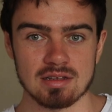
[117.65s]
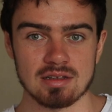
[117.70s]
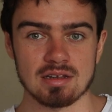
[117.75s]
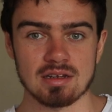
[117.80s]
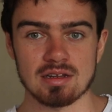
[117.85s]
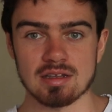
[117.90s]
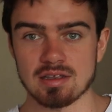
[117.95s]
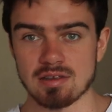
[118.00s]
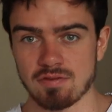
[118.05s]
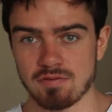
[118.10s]

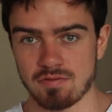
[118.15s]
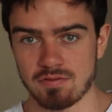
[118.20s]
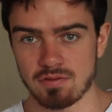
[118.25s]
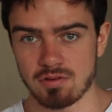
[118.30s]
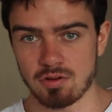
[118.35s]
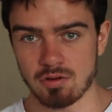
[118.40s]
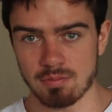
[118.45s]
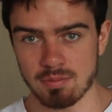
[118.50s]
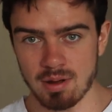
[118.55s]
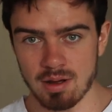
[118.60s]
leave
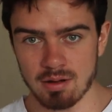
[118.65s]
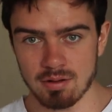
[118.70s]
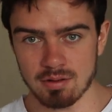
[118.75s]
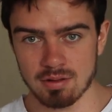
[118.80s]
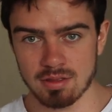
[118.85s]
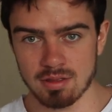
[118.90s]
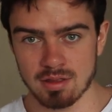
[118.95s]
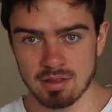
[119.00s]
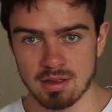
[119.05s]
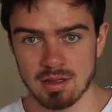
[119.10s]
your
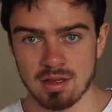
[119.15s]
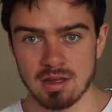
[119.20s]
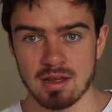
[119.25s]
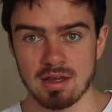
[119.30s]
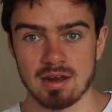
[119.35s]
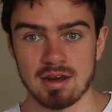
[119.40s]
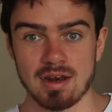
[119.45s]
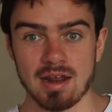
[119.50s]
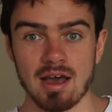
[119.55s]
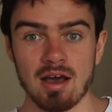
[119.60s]
mouth,
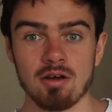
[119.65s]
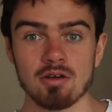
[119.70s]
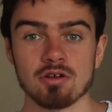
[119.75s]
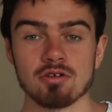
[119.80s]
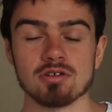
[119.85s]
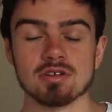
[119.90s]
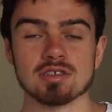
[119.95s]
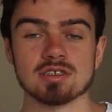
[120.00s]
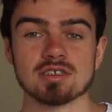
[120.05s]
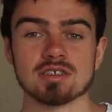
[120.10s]
now
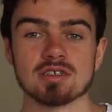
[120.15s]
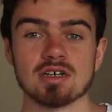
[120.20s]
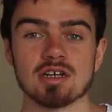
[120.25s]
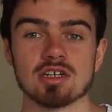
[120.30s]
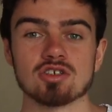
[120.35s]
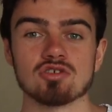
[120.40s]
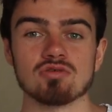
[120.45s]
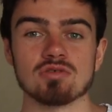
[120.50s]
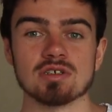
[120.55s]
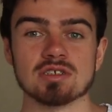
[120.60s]
you're in
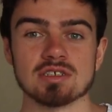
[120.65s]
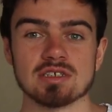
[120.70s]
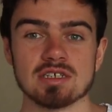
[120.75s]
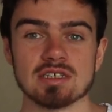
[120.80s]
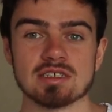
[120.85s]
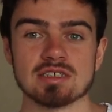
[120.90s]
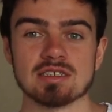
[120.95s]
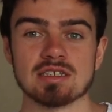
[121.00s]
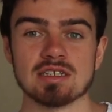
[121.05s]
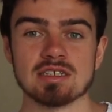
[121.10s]
such
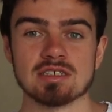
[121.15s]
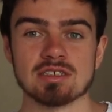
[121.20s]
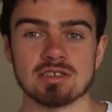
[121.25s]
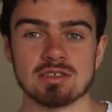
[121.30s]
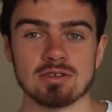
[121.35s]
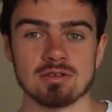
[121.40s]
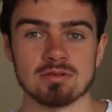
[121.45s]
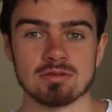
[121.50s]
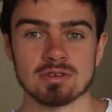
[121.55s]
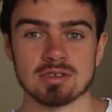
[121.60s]
resistance
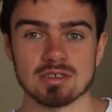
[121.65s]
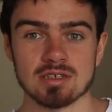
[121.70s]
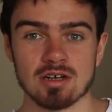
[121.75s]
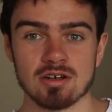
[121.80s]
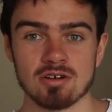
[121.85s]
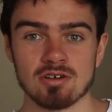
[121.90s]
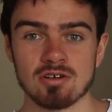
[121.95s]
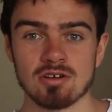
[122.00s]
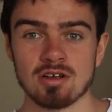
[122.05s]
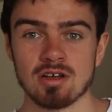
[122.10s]
to
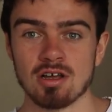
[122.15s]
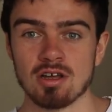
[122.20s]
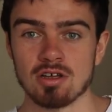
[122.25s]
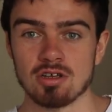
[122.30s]
stutter,